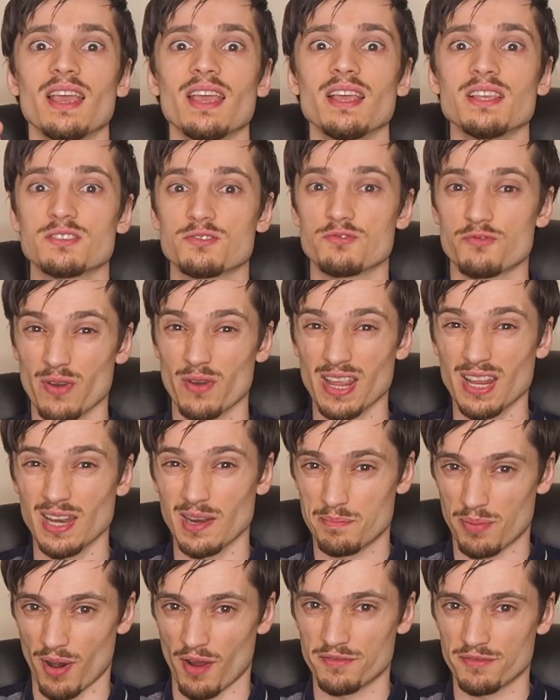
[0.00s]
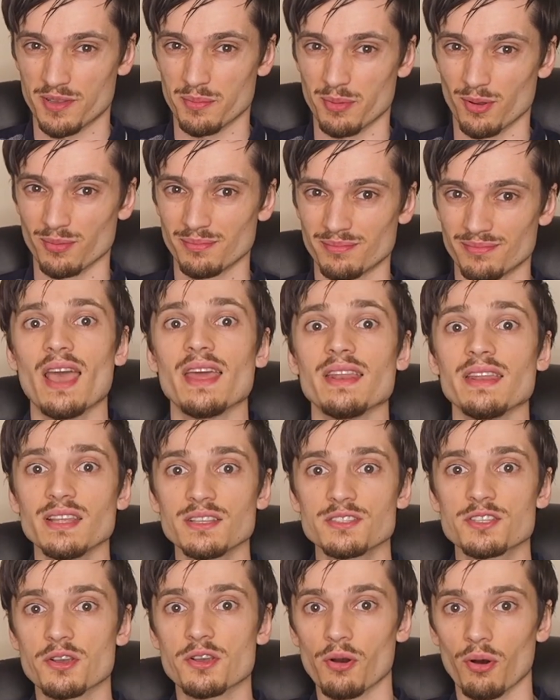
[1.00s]
is really profitable and
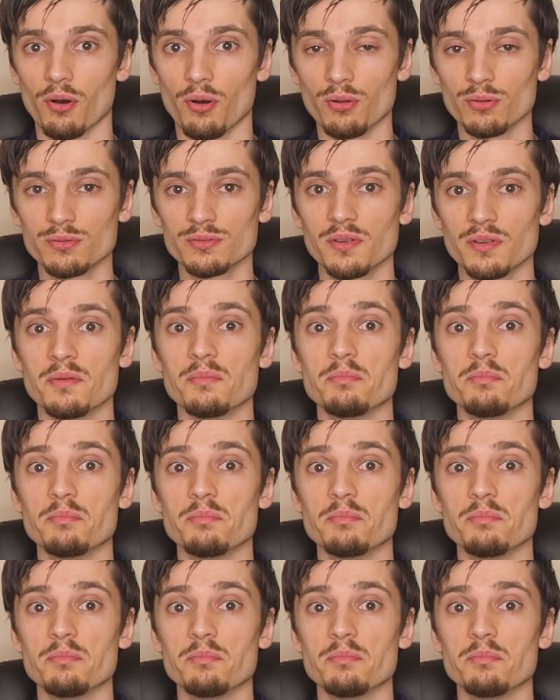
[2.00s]
it's called